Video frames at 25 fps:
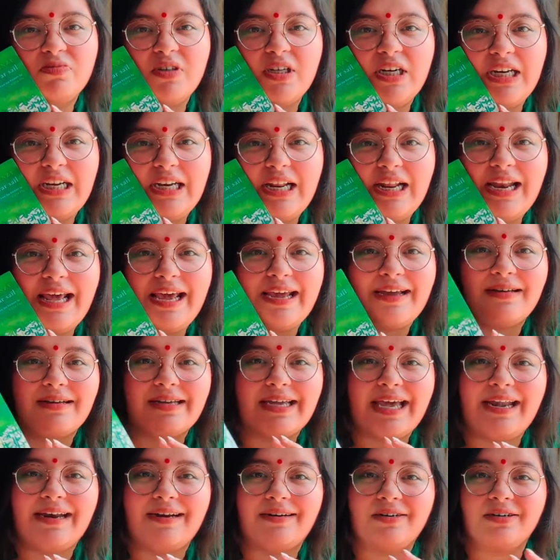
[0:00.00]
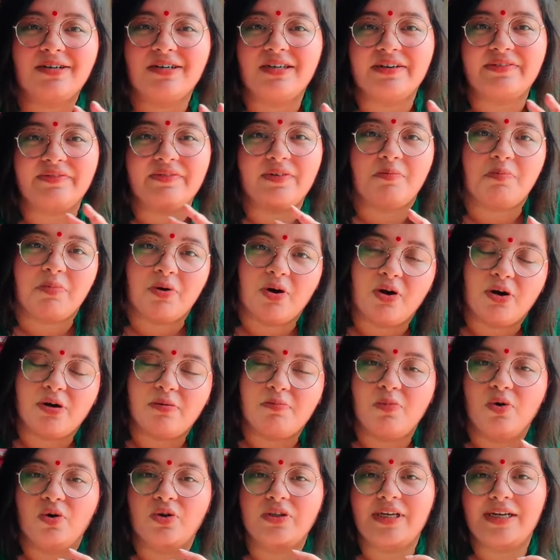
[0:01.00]
really like a character-driven plot
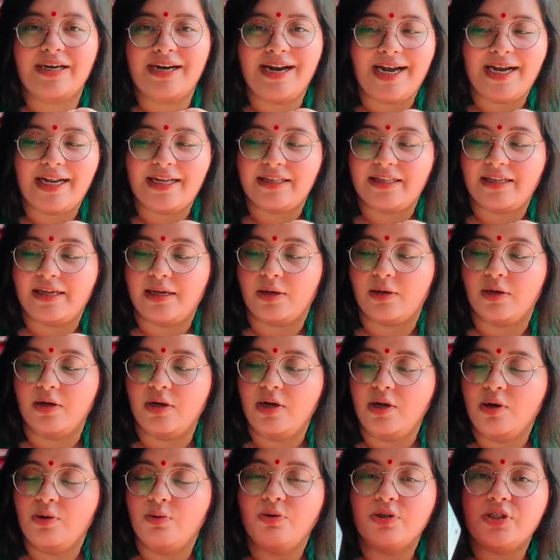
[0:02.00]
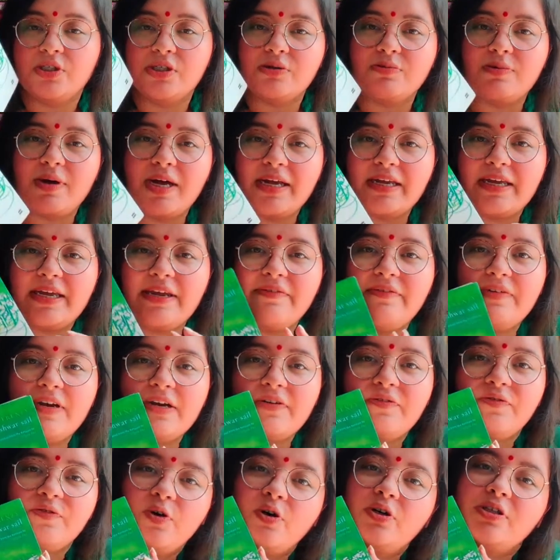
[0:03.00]
more than anything, which is why I gave it
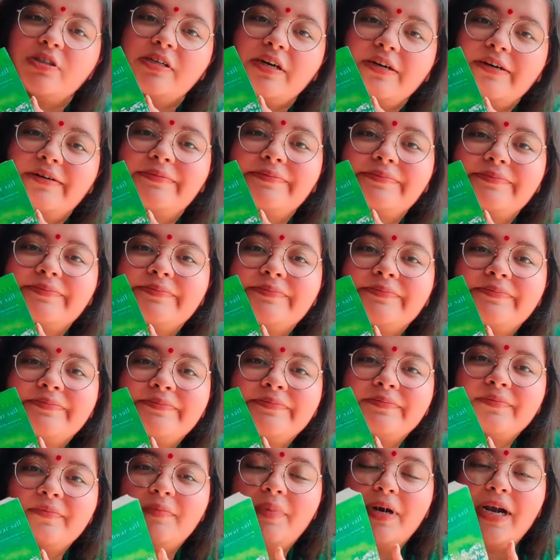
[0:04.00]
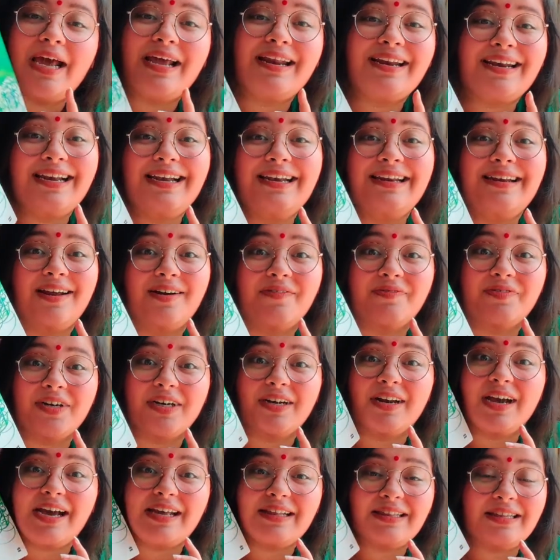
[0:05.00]
a 4-star. But I really loved
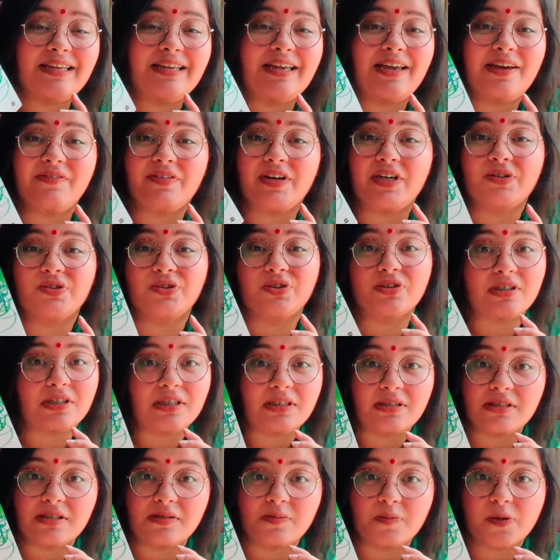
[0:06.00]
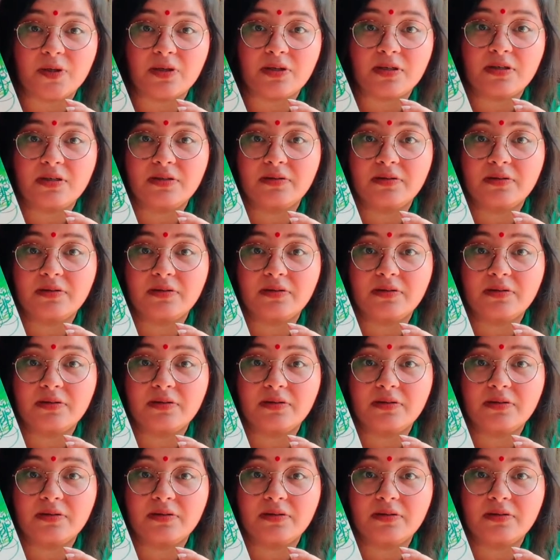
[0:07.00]
it. I think everyone should read this book.